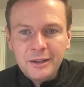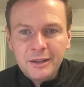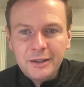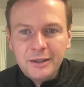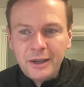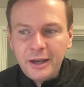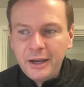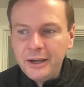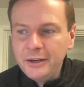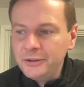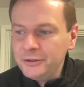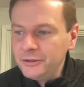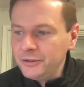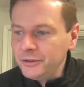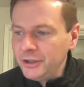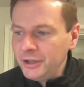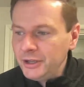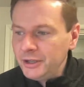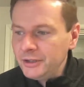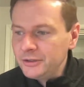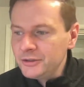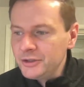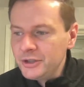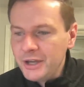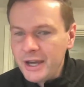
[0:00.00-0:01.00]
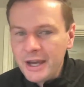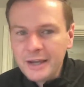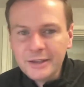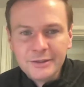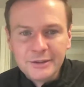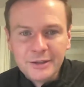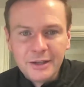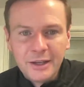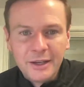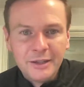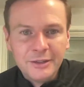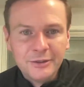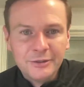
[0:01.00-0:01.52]
kind of
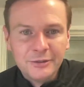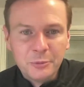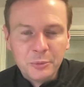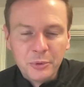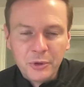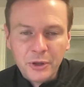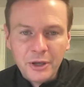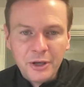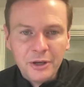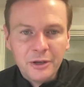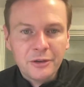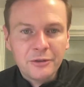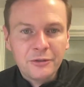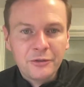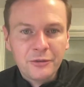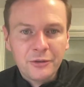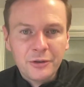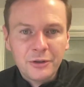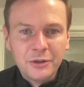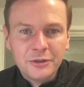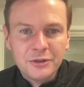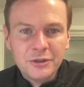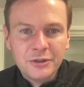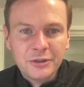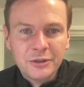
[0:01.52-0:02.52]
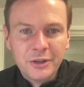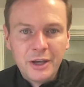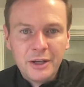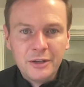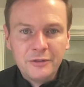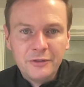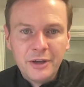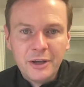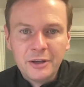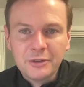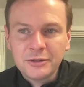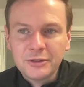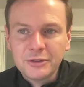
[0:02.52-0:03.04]
chastise the player for just kind of
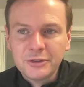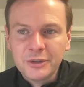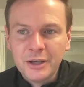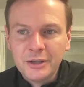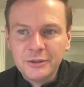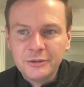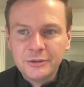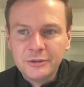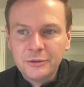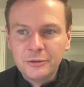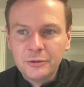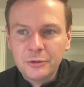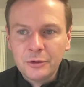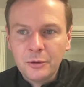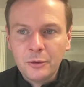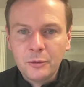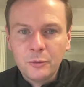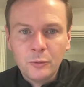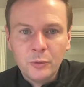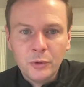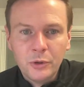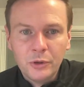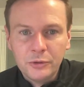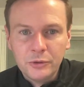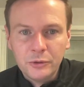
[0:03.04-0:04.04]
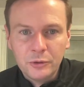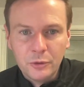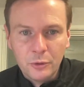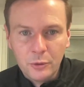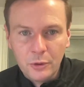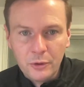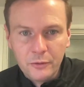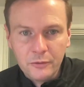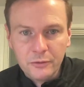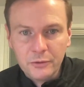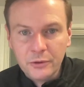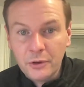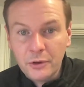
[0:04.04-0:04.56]
exercising their own will to go
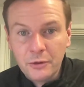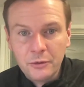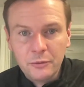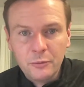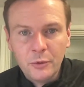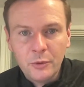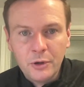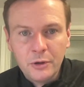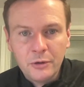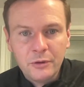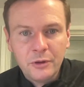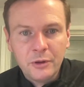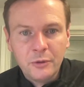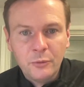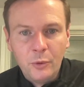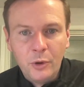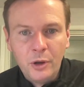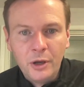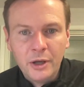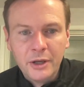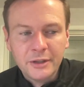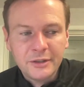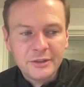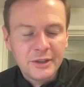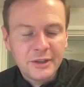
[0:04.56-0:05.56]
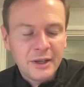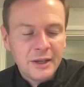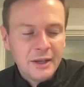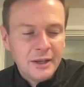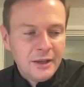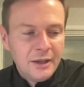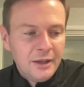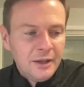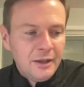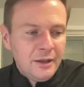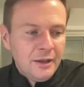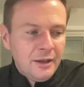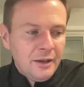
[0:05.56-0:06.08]
wherever they want.
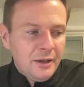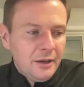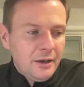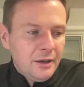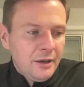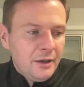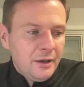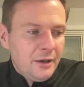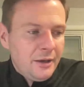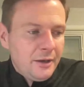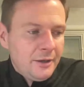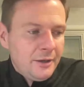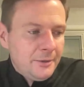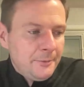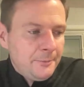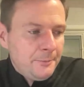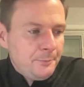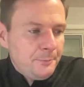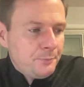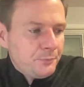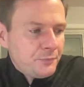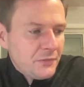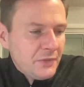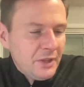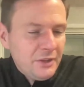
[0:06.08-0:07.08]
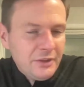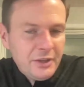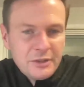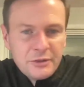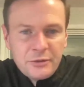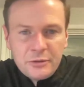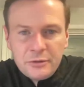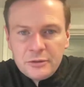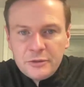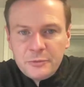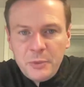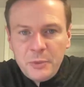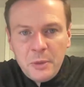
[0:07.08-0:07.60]
And that
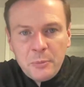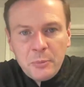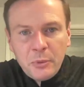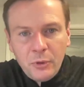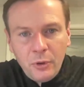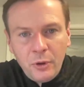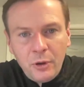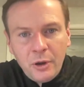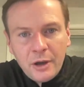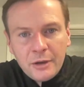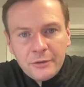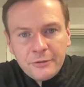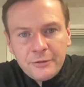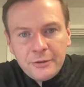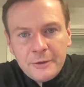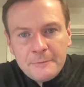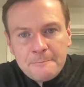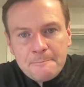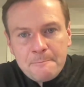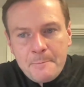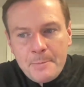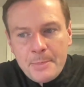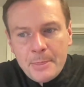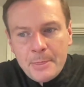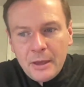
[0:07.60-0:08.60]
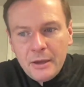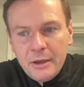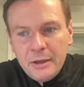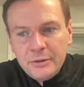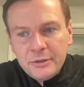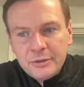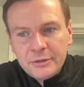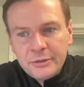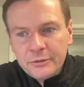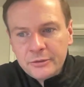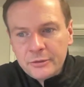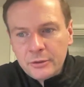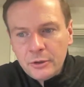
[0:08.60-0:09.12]
turns people off. And
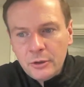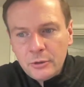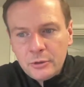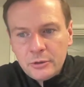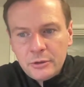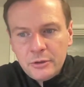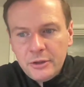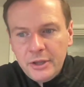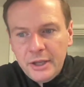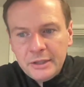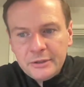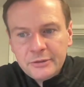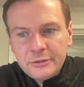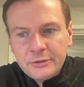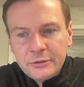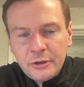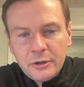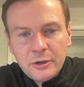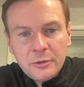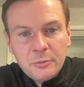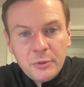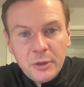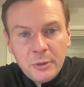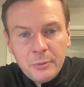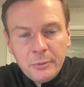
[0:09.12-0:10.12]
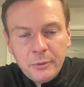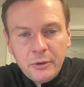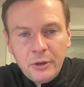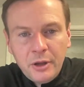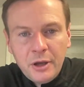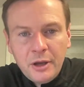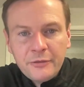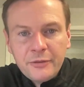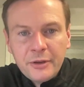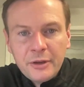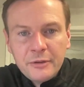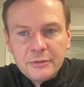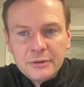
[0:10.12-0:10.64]
this is an owner that's turned people
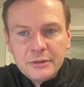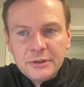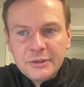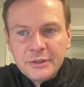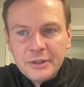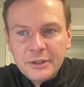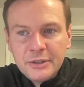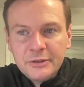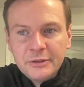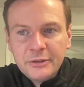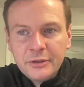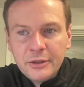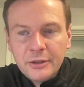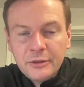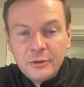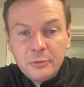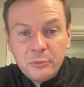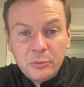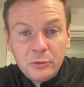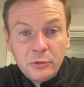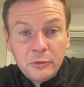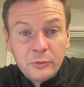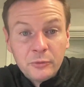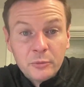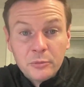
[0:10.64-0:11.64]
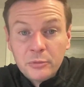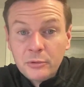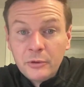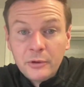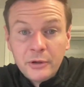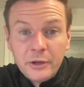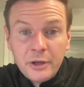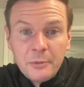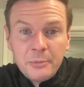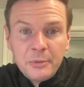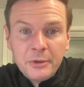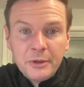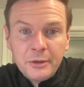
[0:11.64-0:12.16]
off ever since the Bulls were
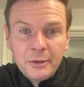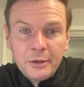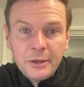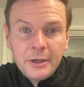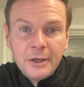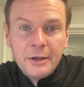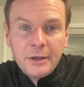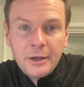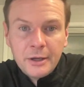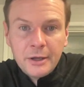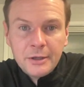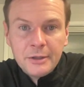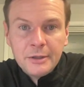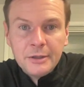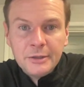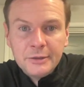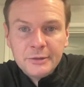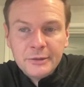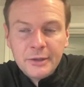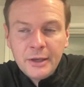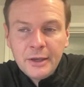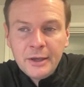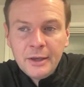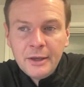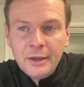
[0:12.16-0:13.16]
broken up in the late 90s.